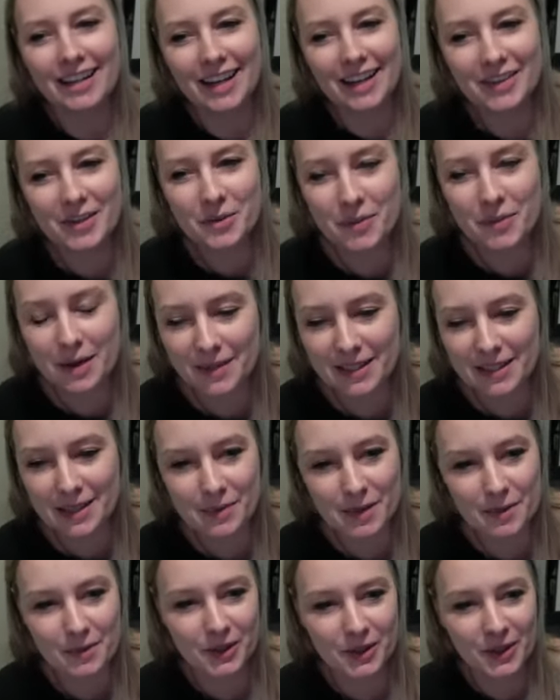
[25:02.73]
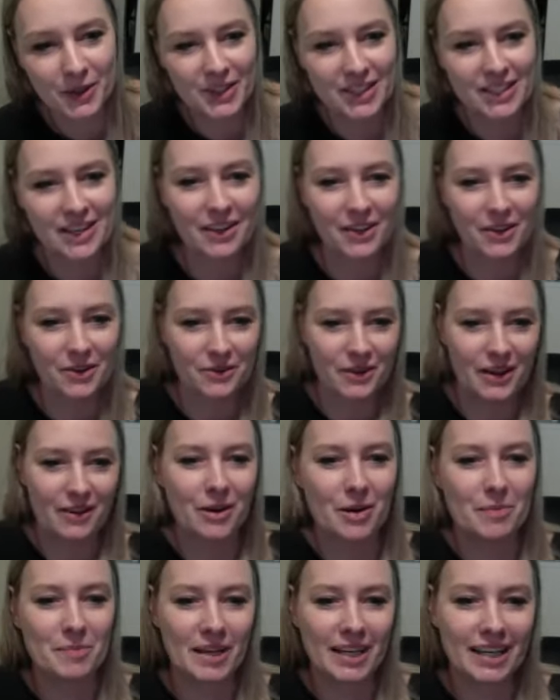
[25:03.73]
There might be some people who it's not their
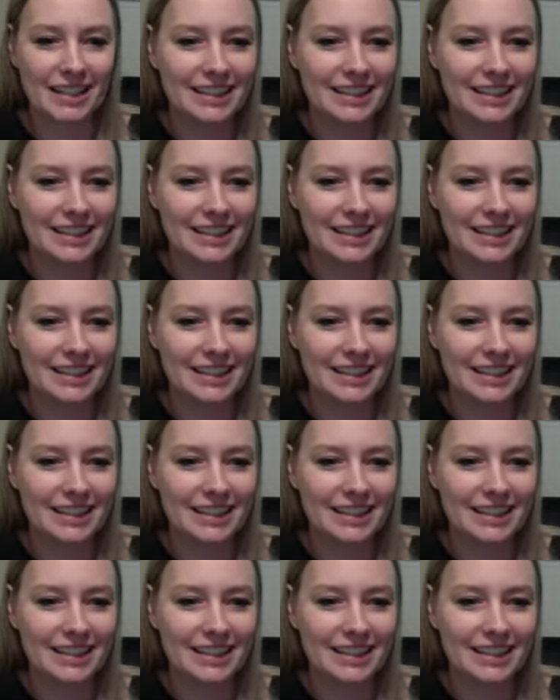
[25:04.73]
favorite, but